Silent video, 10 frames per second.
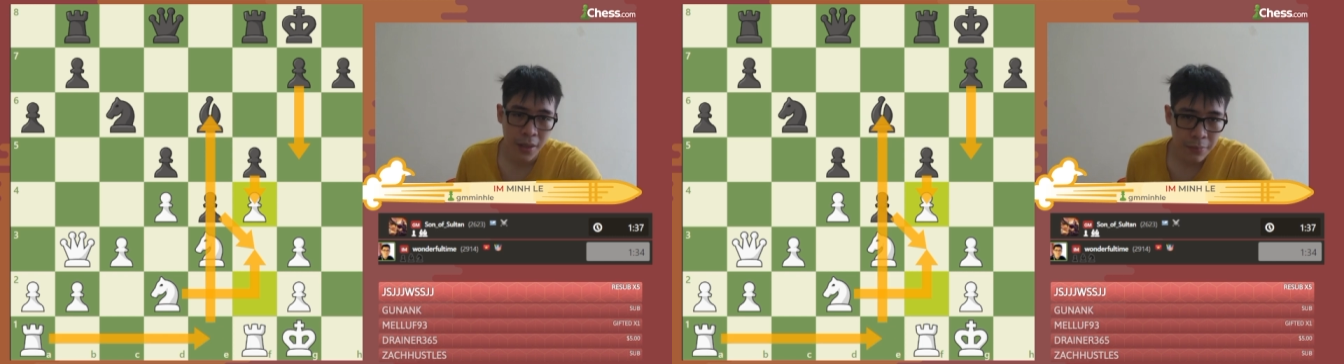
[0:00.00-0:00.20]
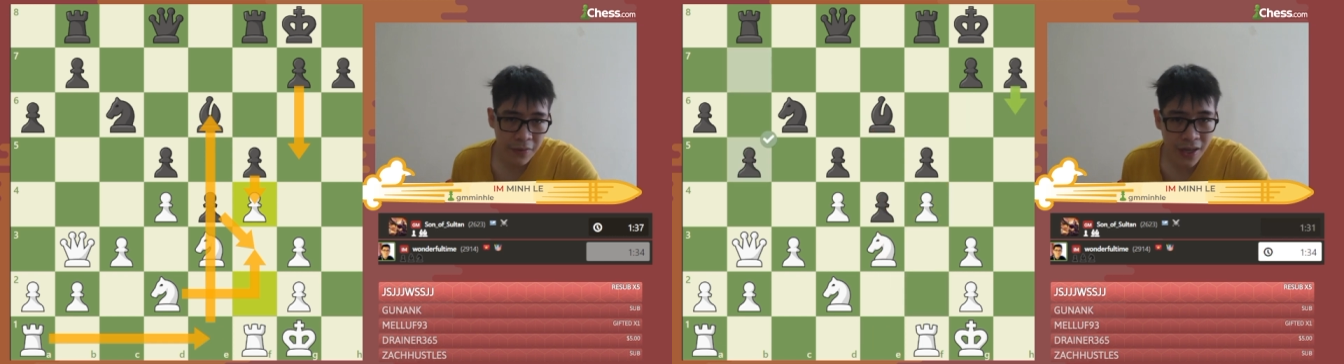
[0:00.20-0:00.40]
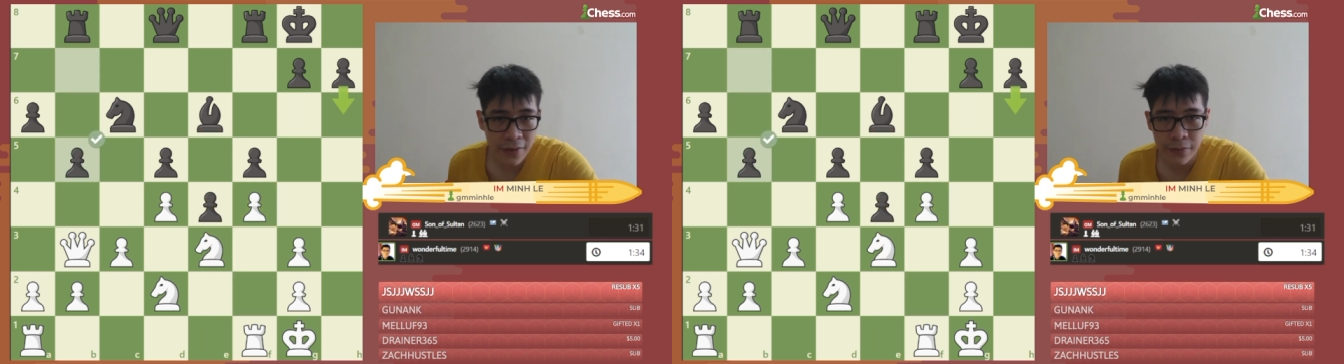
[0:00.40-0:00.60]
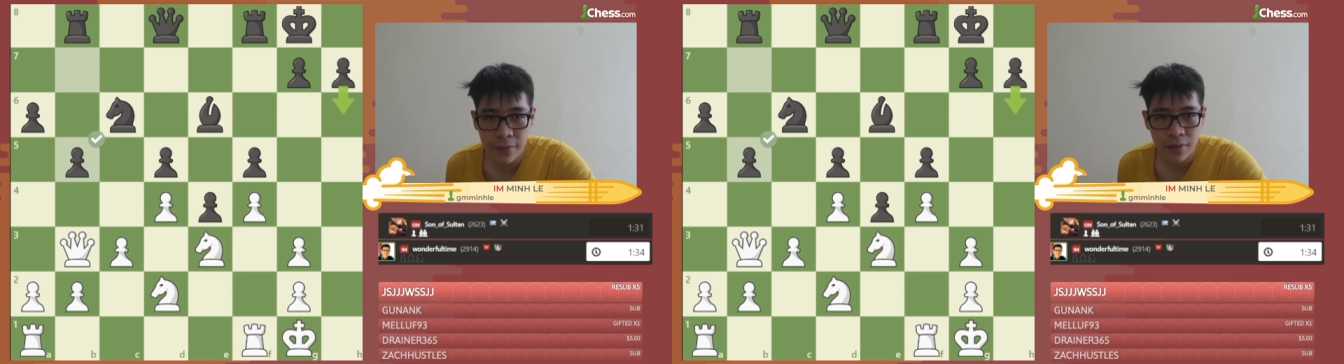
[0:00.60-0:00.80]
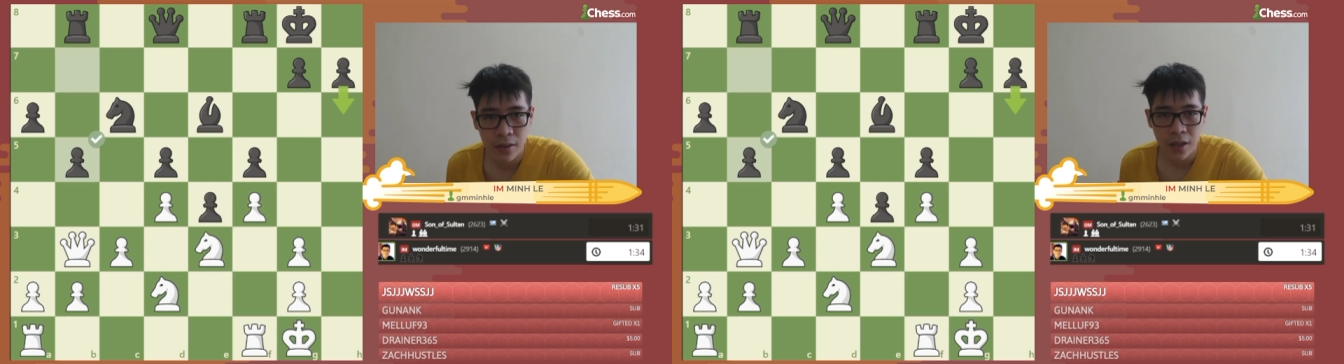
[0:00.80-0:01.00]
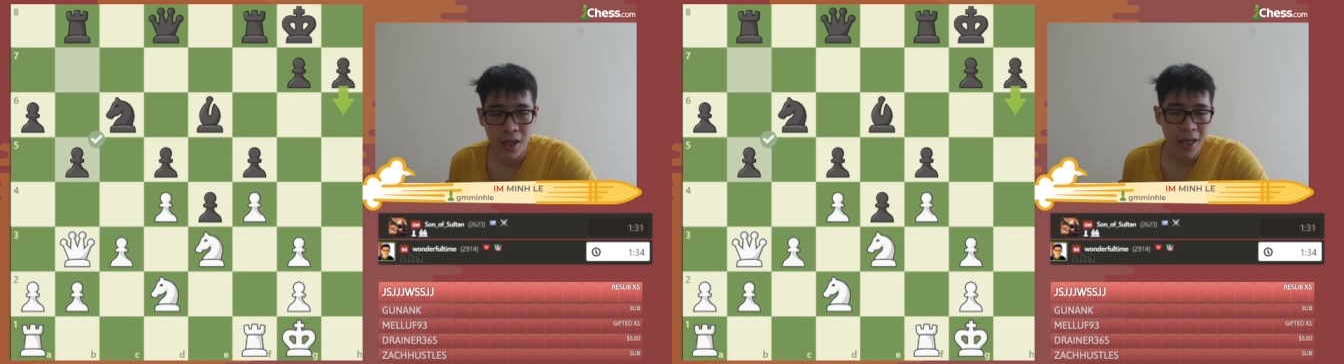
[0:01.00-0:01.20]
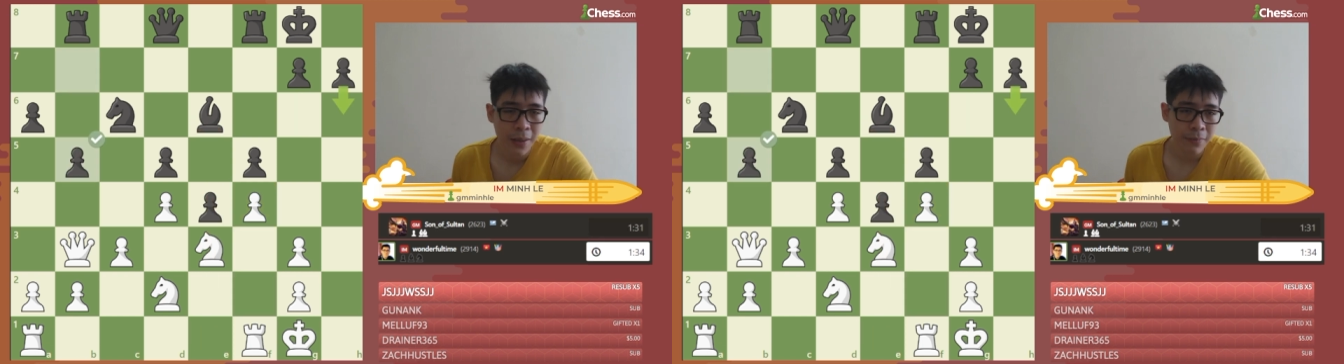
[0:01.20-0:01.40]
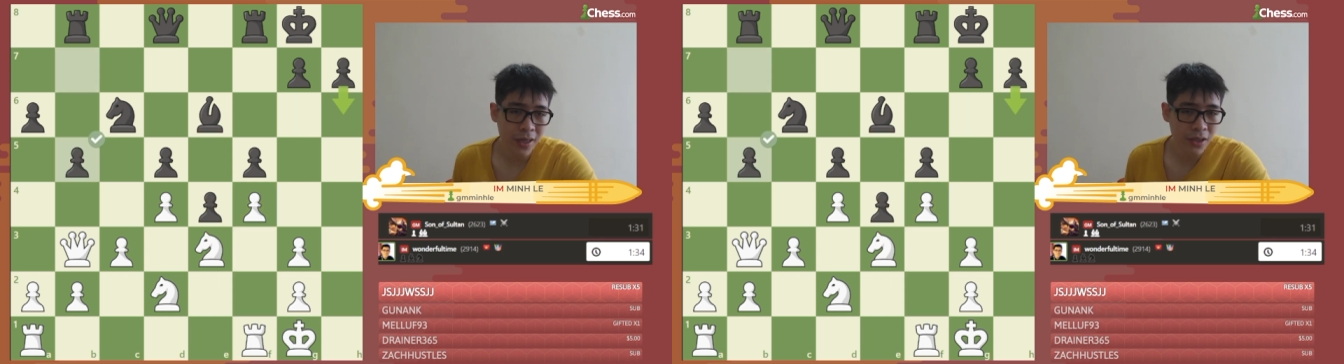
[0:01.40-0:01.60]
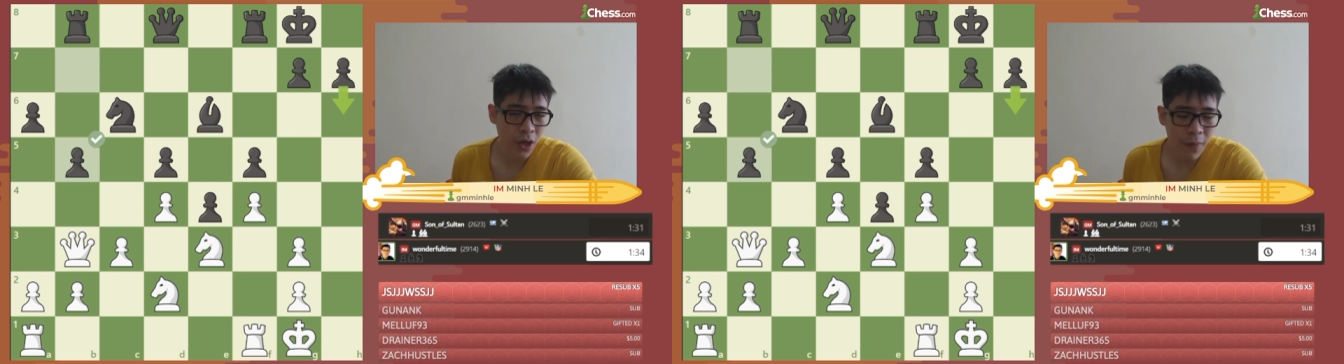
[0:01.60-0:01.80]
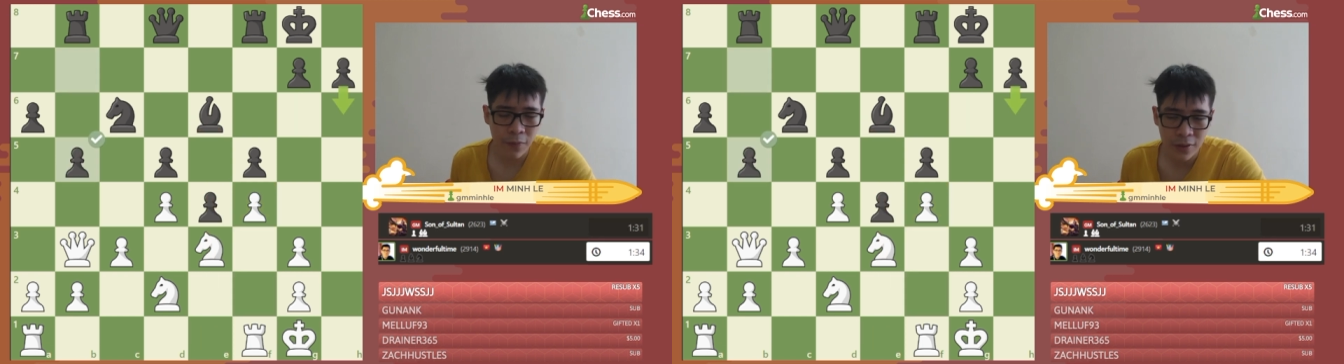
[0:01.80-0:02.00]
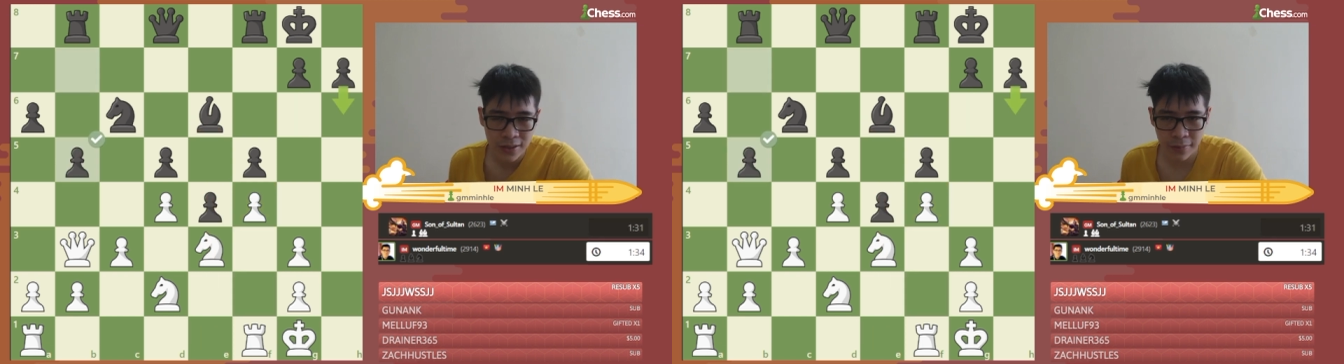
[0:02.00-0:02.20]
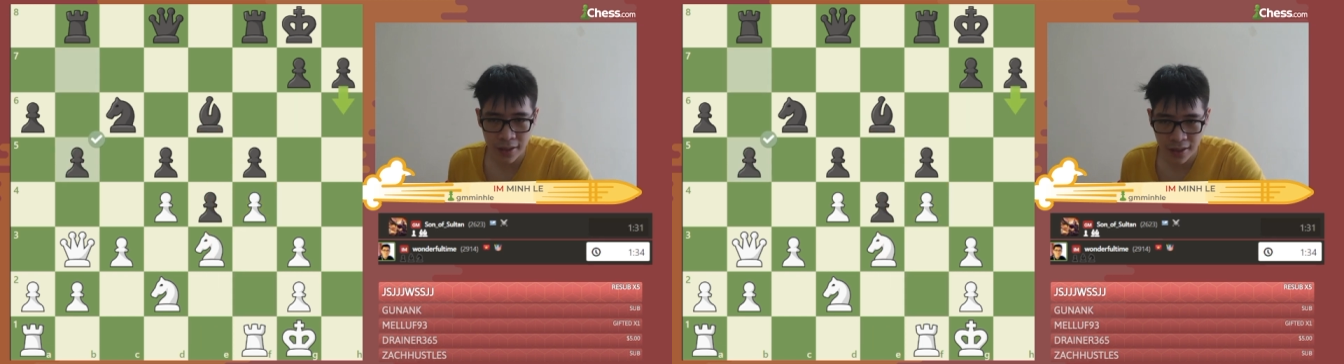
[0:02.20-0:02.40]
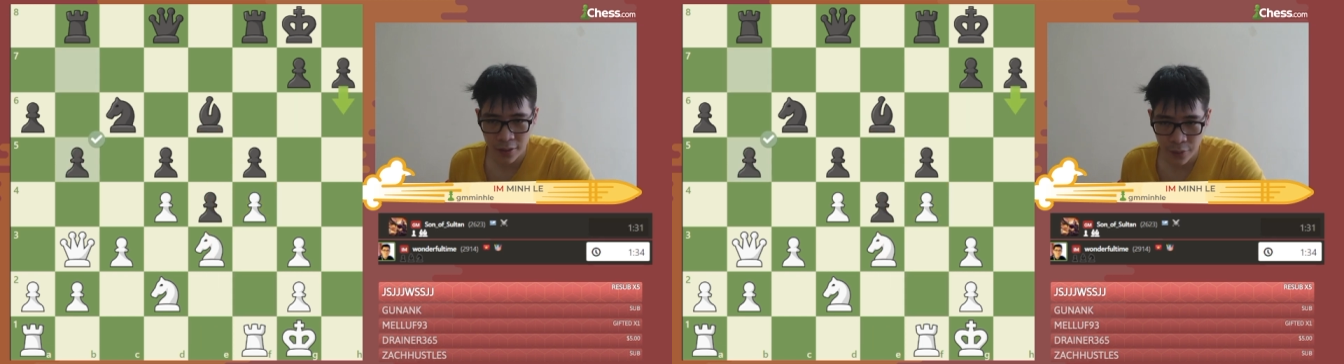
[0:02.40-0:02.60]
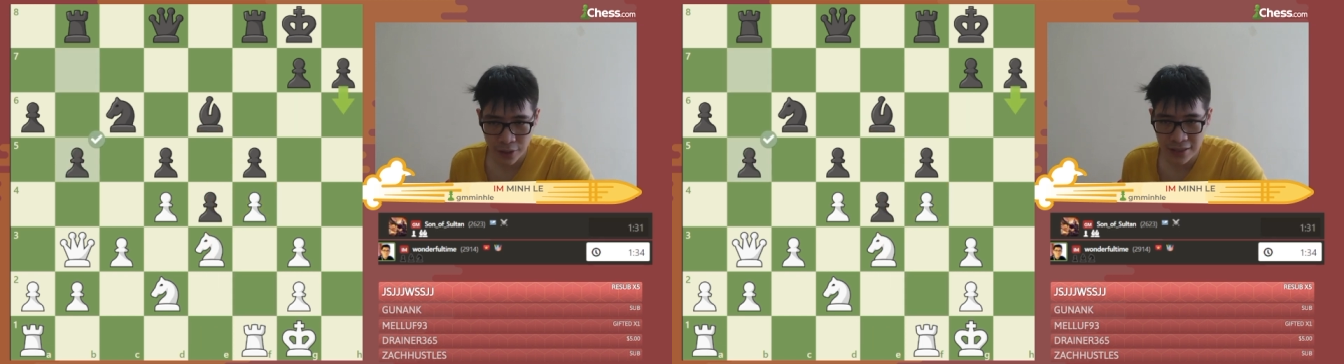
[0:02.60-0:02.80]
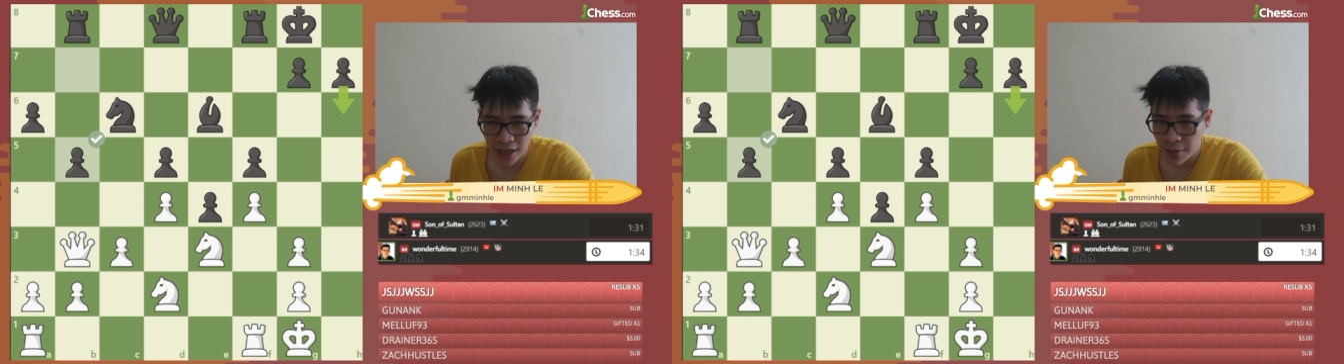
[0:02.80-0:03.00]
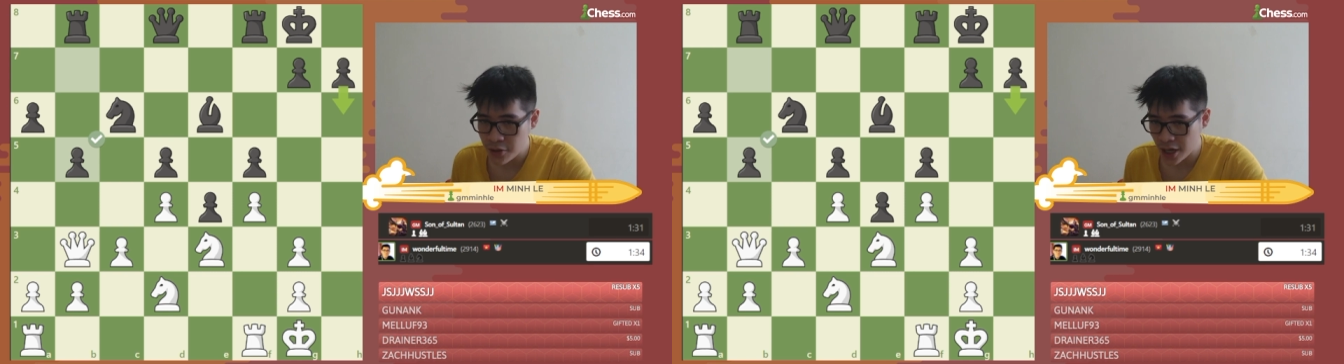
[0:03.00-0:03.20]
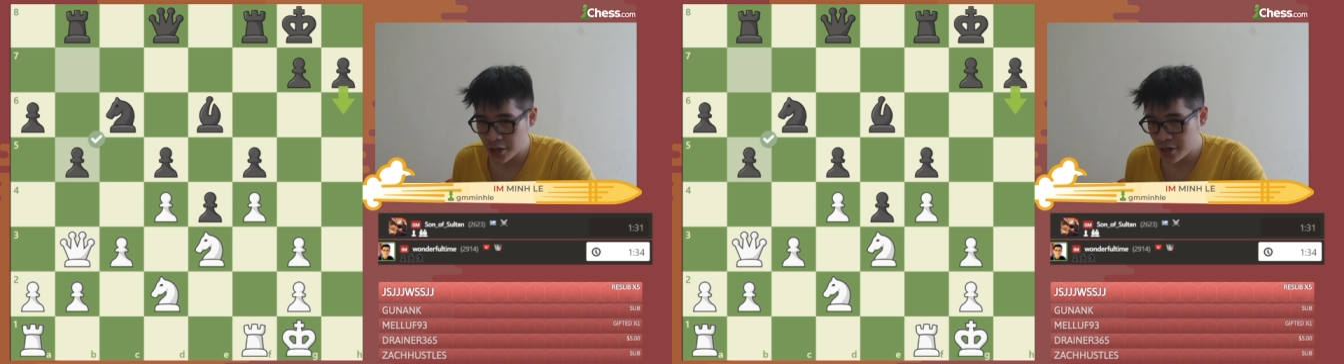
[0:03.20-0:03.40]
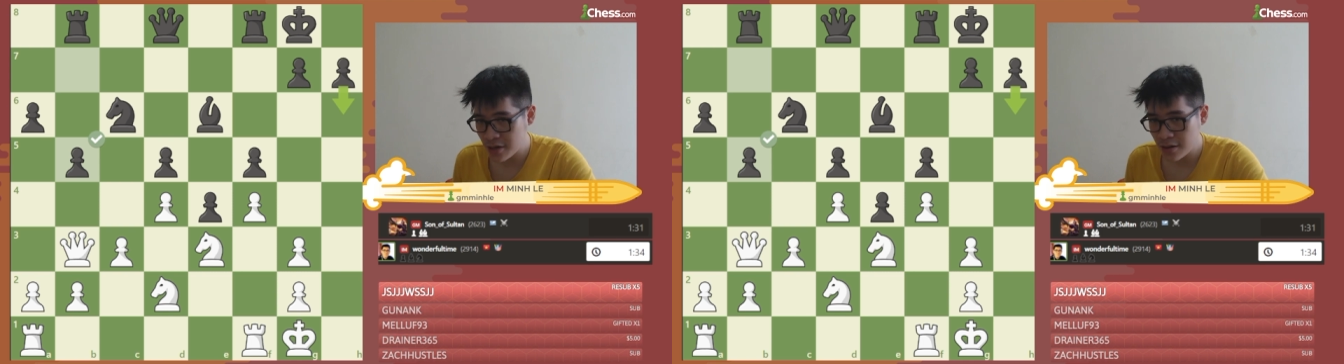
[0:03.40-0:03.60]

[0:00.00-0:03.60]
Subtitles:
b5, black off for some queenside action.